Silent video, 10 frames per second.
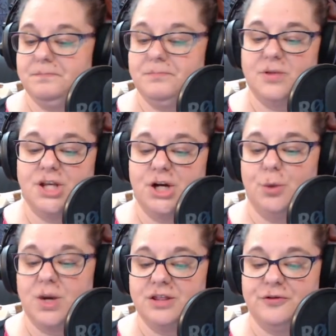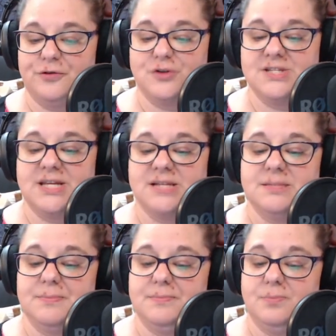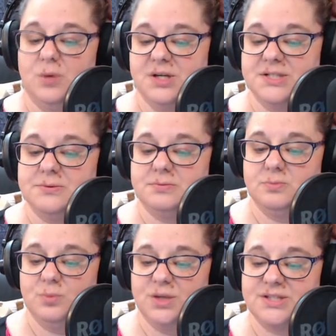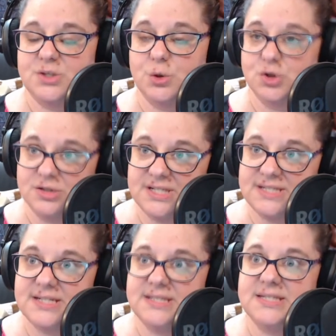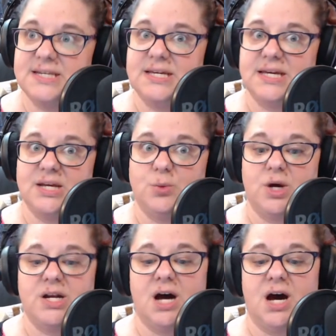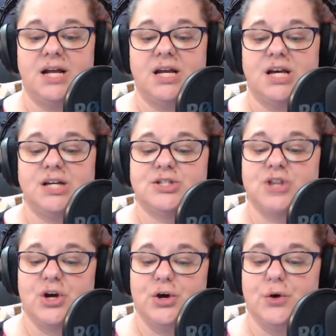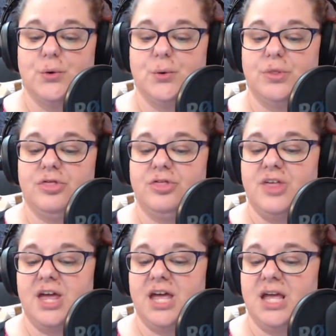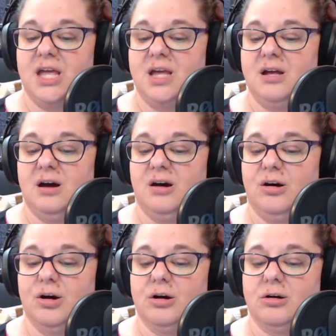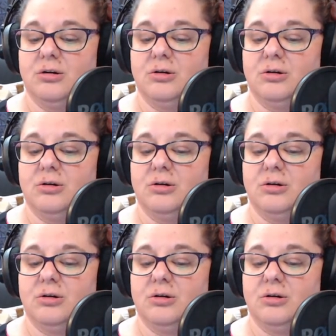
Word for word: one of the first things was with social distancing and whatnot. So they are,